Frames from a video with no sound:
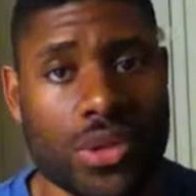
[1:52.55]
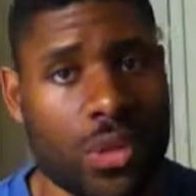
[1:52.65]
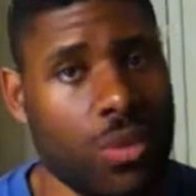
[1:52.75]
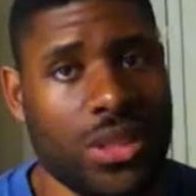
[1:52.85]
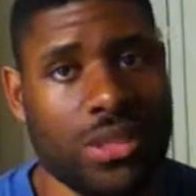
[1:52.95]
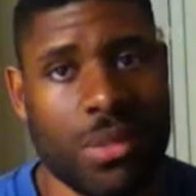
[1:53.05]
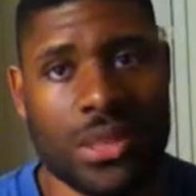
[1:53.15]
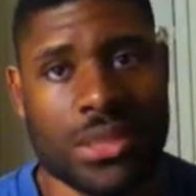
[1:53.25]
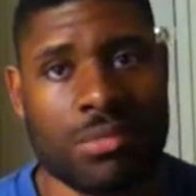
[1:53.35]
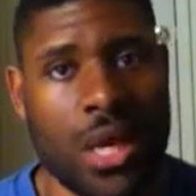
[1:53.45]
So it just
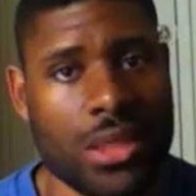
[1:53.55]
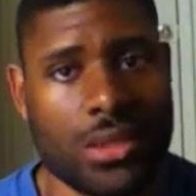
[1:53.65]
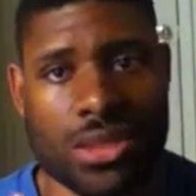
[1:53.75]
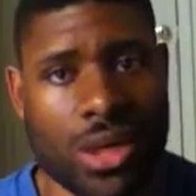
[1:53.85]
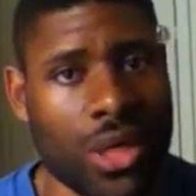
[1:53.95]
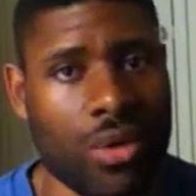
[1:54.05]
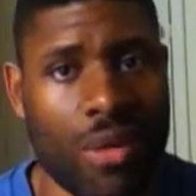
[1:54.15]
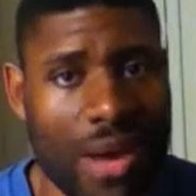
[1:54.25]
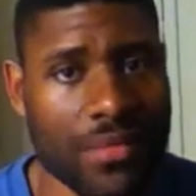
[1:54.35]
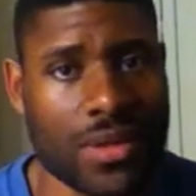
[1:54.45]
makes us monsters trying to go
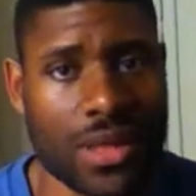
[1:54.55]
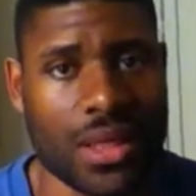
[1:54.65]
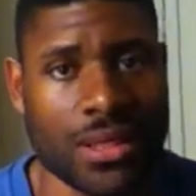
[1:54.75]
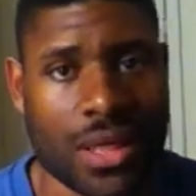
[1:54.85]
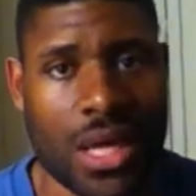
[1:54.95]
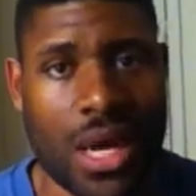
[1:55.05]
after things.